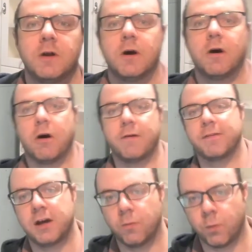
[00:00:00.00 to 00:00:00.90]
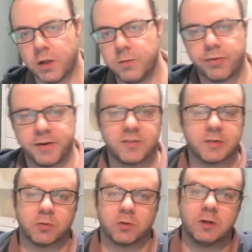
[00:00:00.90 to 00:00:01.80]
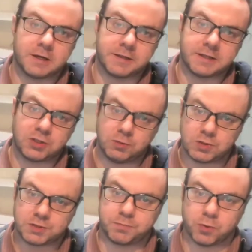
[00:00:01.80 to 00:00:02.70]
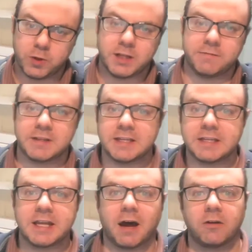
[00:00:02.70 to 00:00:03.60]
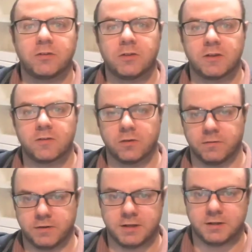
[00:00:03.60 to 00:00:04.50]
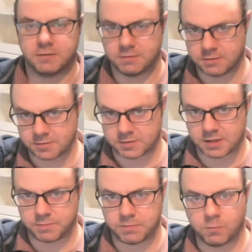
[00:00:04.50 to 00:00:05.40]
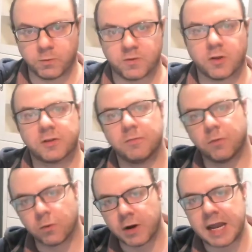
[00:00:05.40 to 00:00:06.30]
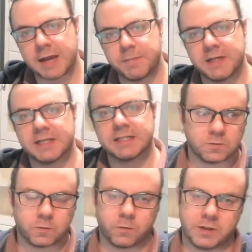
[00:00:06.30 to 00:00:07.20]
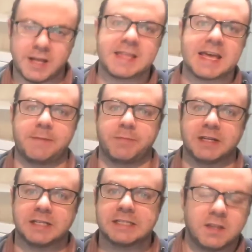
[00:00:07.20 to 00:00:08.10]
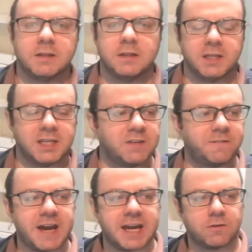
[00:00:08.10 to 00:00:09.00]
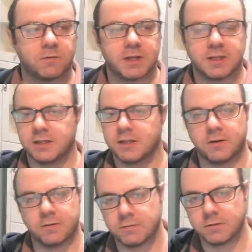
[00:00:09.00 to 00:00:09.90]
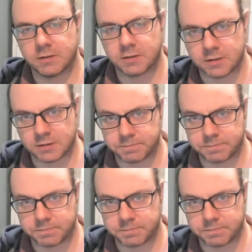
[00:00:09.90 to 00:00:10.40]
offers one principle that you just boil everything down to the sort of is going to result in more happiness or less happiness, and you factor in, the